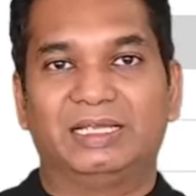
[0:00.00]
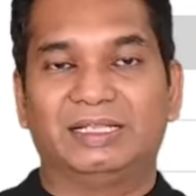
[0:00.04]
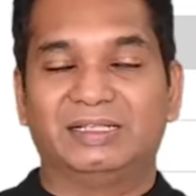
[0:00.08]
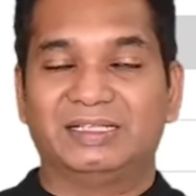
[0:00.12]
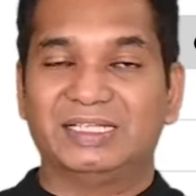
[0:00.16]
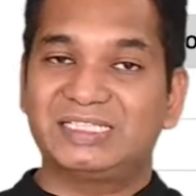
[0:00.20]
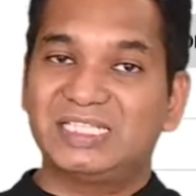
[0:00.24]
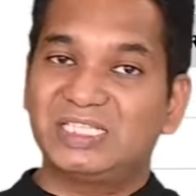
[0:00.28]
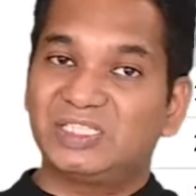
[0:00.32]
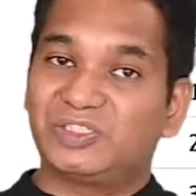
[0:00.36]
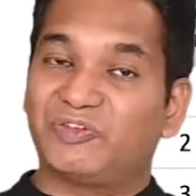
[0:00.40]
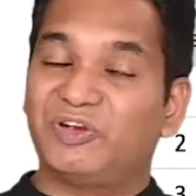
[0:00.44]

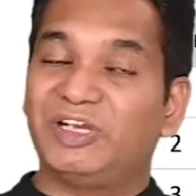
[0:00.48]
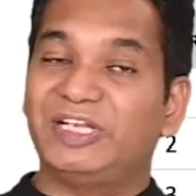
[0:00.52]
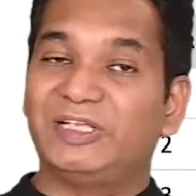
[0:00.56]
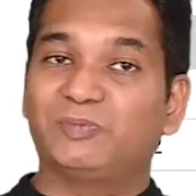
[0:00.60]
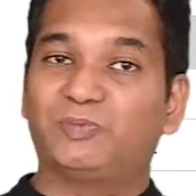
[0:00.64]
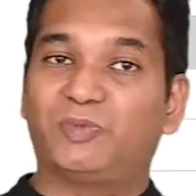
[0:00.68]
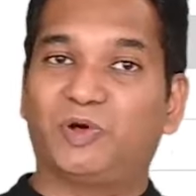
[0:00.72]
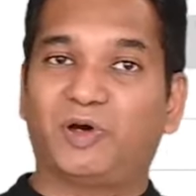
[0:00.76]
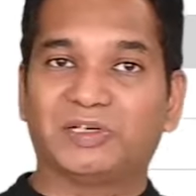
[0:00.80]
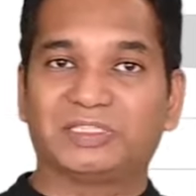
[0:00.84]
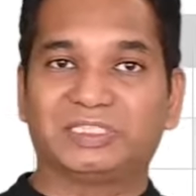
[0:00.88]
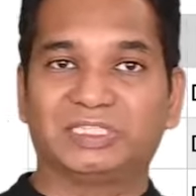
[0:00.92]
This is really
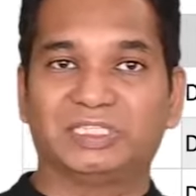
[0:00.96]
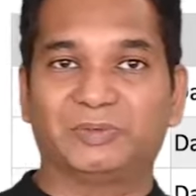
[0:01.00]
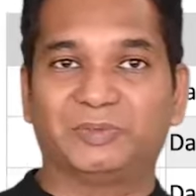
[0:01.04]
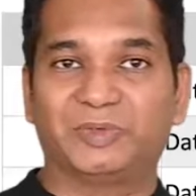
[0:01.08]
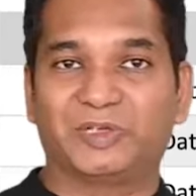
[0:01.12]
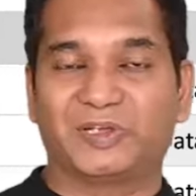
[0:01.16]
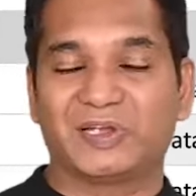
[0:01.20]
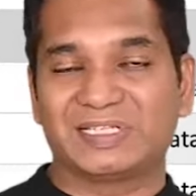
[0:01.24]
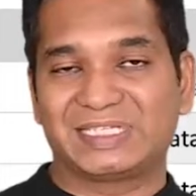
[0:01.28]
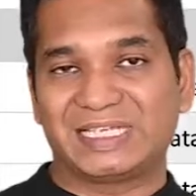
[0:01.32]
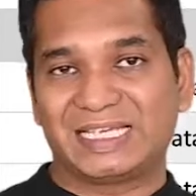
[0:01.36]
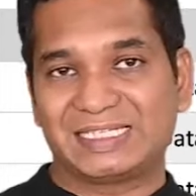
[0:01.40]
important
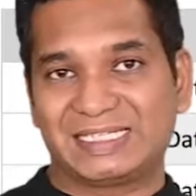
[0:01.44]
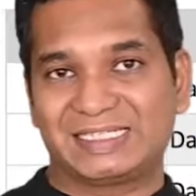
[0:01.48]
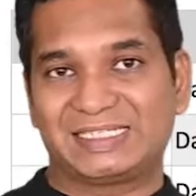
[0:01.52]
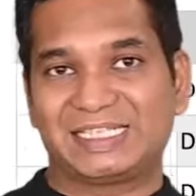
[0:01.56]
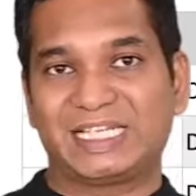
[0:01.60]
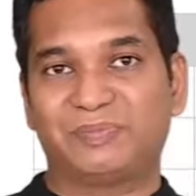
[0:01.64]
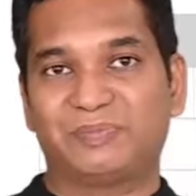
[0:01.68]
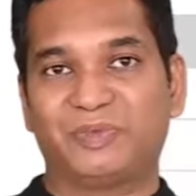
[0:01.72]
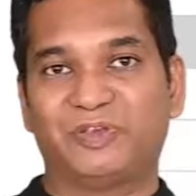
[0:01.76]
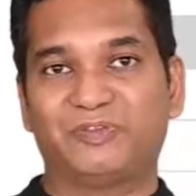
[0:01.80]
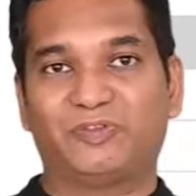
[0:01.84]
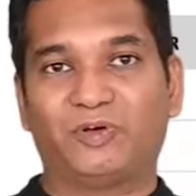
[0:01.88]
because, as I
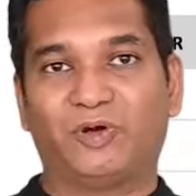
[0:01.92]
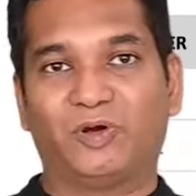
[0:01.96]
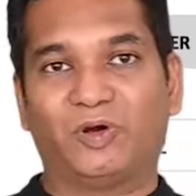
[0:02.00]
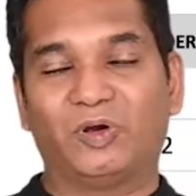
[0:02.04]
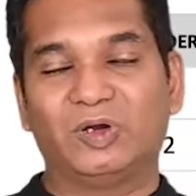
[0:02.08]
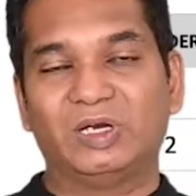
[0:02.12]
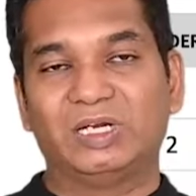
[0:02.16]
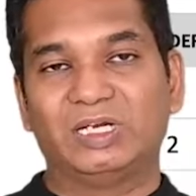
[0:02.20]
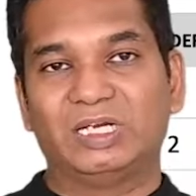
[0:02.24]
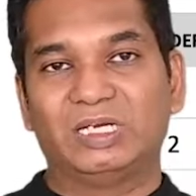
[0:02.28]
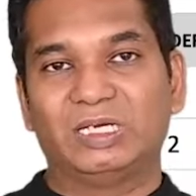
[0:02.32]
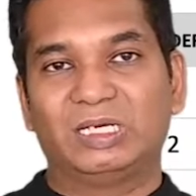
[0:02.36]
said
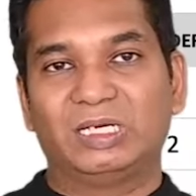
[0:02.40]
before,